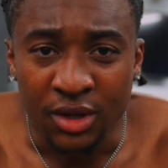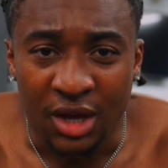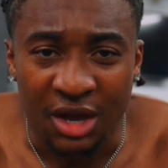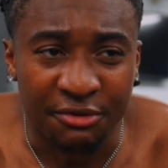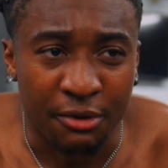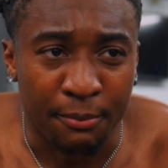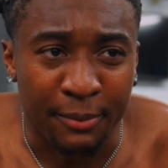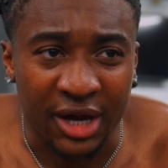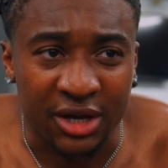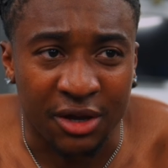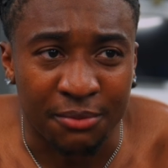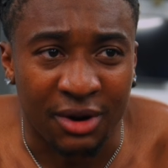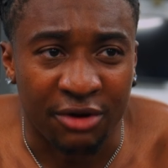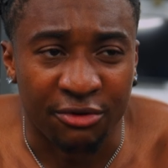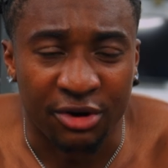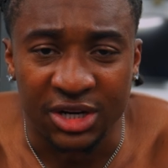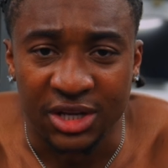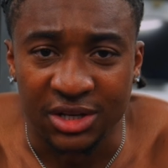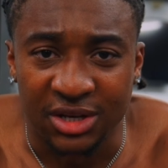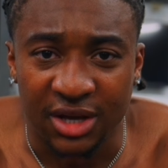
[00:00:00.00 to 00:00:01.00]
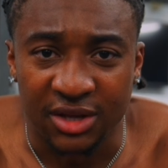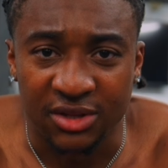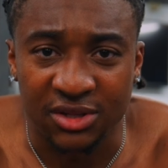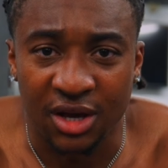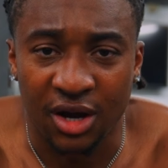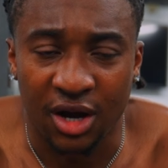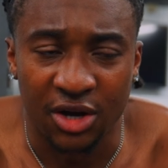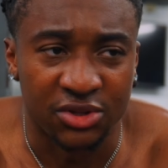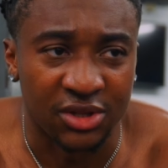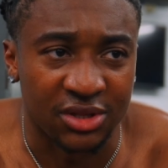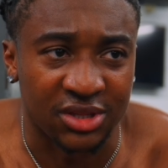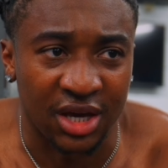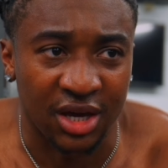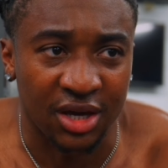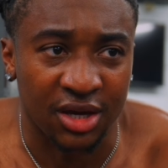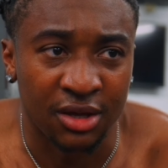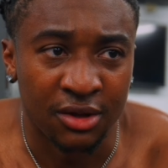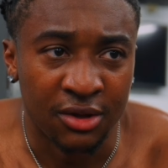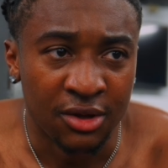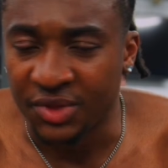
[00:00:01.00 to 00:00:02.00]
Even back in my running days, I used to take
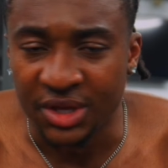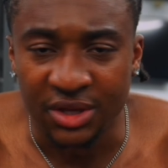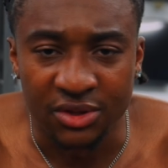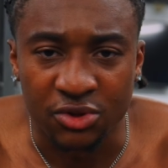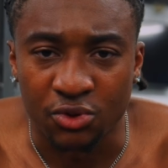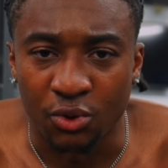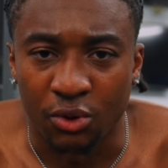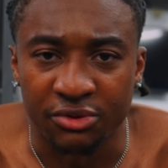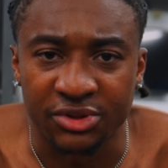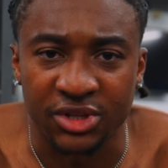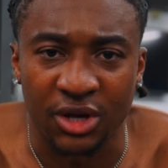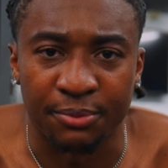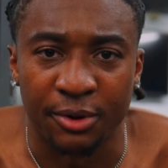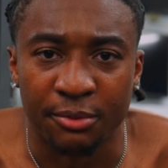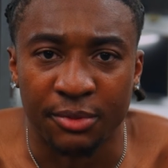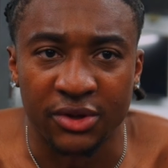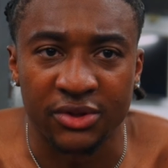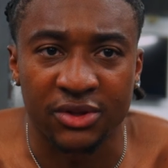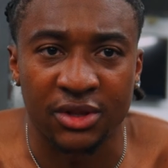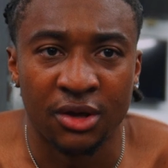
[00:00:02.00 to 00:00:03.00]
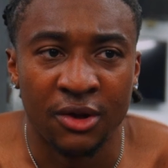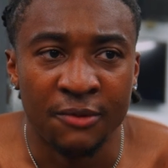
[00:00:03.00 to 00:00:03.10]
these sort of supplements.